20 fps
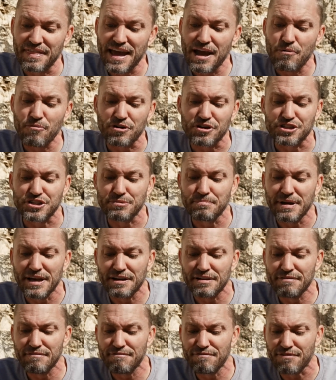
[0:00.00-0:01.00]
they were
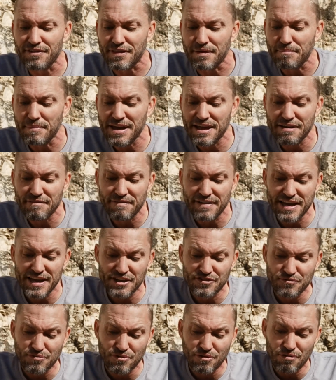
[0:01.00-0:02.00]
smitten, for the men of
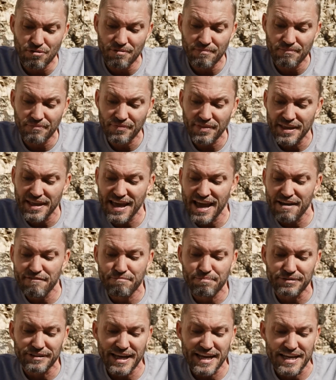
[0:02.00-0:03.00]
Israel
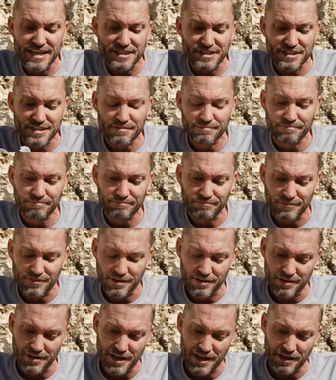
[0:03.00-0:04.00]
gave place.
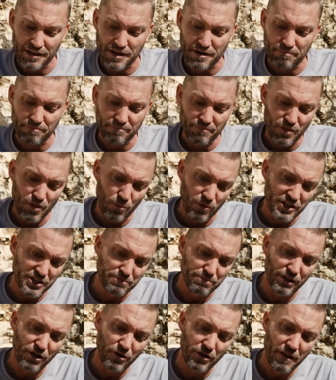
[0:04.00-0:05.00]
Hang on, the wind's
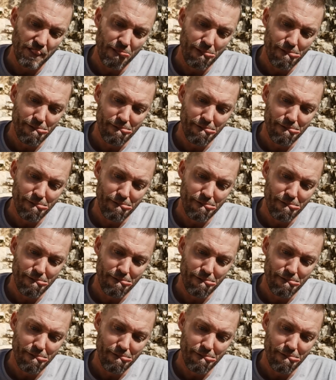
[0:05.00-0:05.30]
blowing.